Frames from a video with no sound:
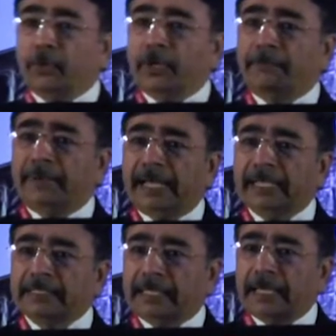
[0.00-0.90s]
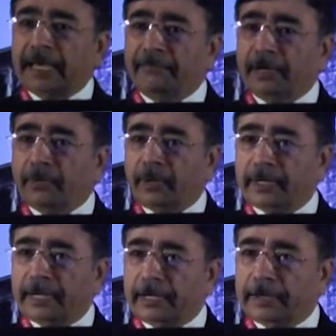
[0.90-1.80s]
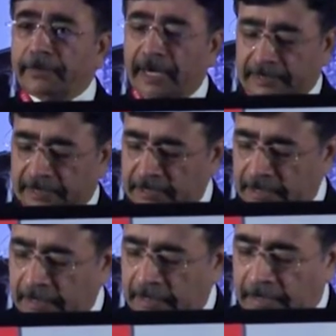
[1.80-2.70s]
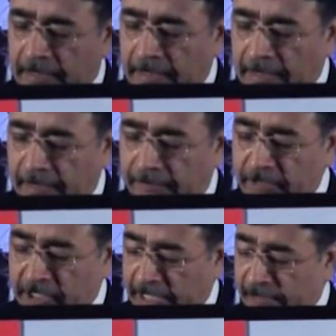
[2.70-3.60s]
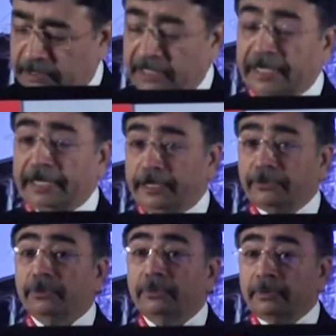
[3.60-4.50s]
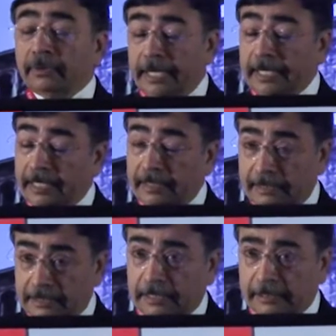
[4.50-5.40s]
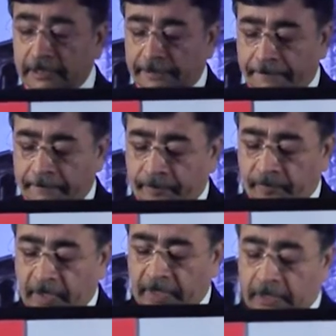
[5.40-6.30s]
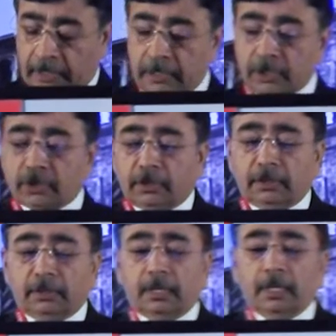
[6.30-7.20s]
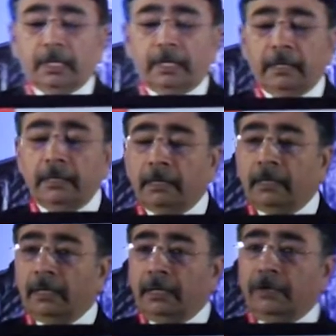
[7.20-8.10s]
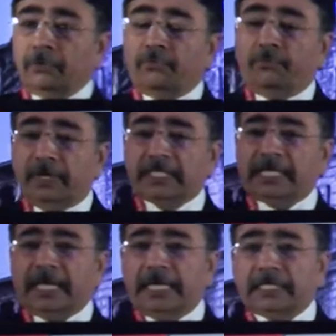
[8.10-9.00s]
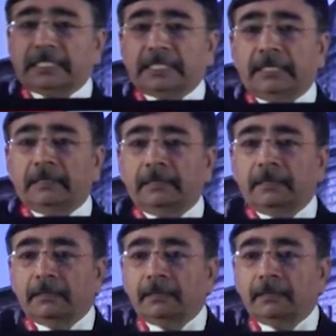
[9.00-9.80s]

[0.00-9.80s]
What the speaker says: put in place and have a coordinated practice, which helps in getting results. So first thing is,